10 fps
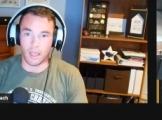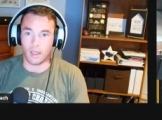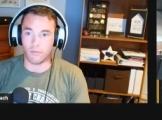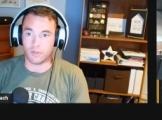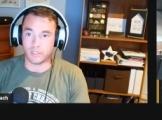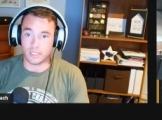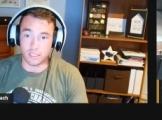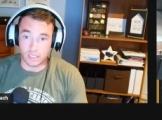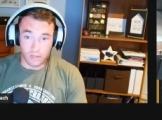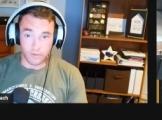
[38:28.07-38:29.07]
that might have a
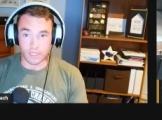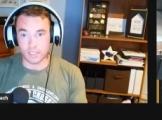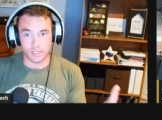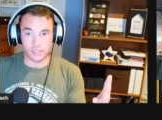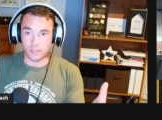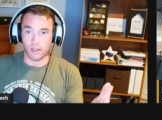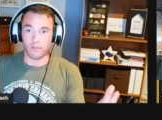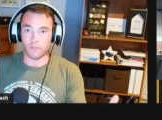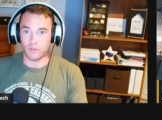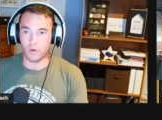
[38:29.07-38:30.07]
sensitivity to this
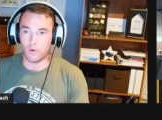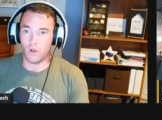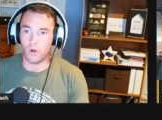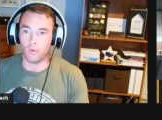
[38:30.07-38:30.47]
stuff? You don't know.